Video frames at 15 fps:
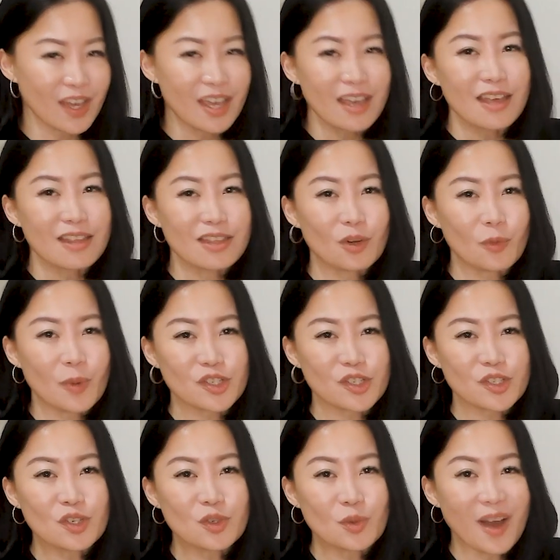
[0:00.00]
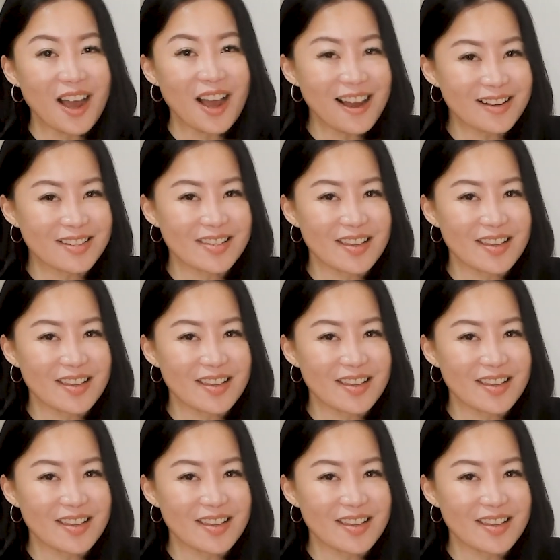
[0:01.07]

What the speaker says: The question to ask